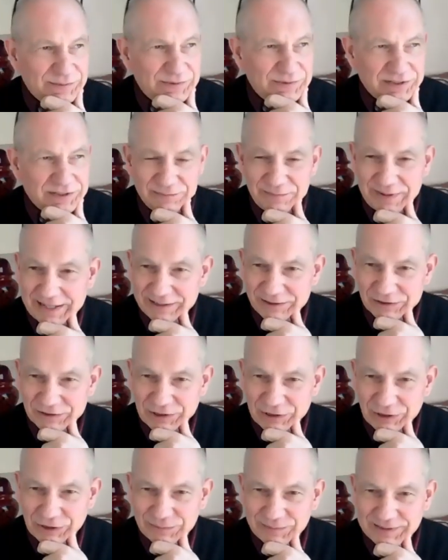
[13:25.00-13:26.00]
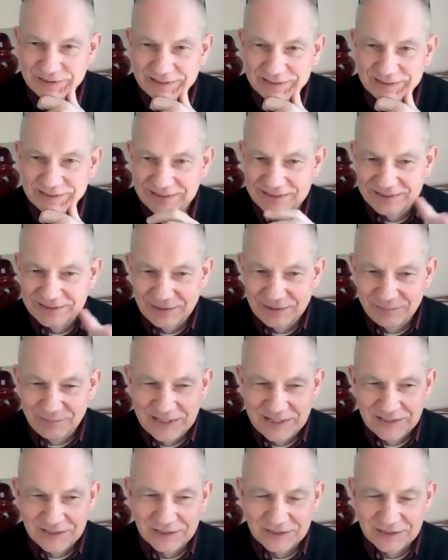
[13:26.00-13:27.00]
put them under a microscope, and the
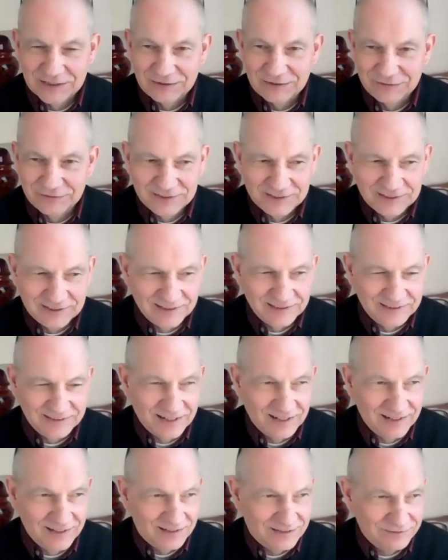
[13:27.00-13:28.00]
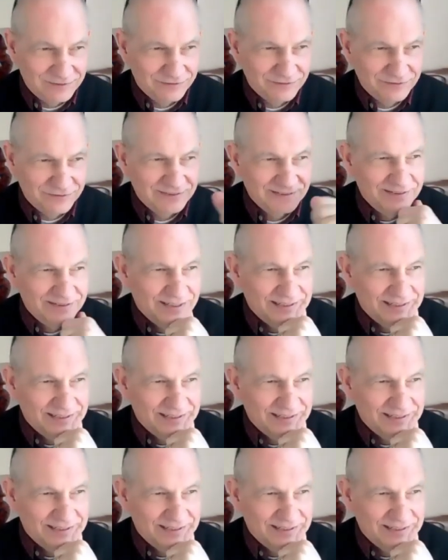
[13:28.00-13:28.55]
pictures of the love